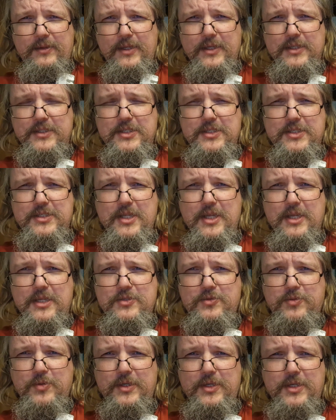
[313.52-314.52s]
this is the
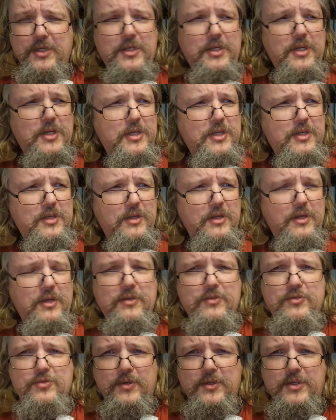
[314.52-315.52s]

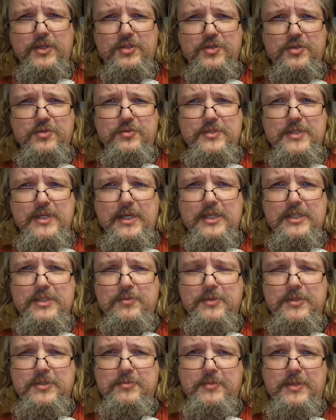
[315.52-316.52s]
22 tags,
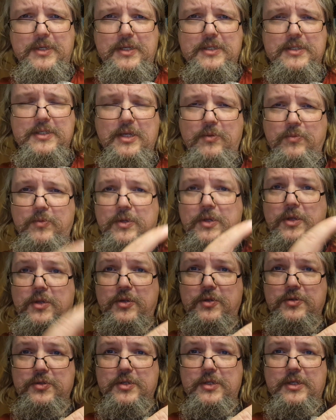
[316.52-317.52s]
which means, and we're
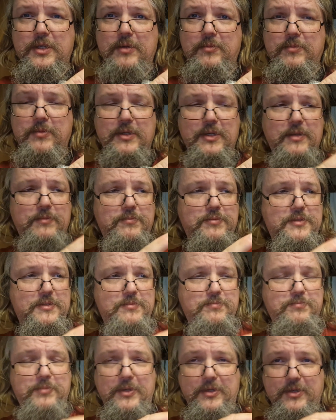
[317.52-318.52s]
using them
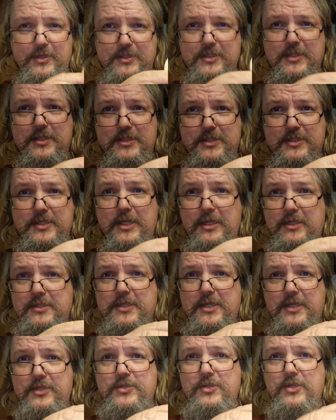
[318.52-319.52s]
because it still
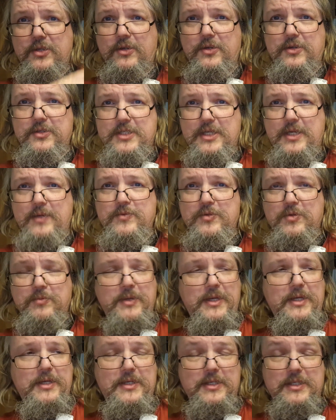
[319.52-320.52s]
takes a long time to
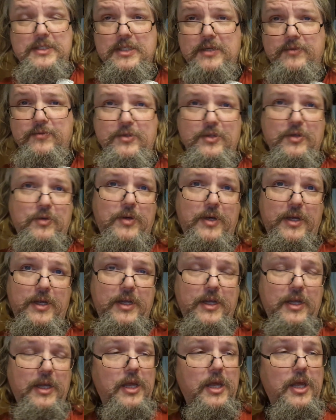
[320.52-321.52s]
make these, even though
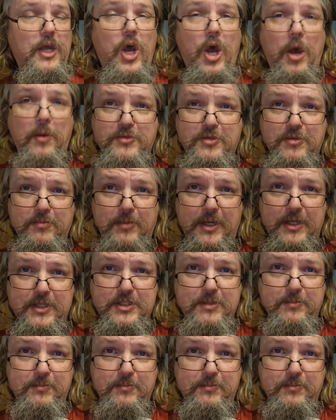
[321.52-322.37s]
I optimized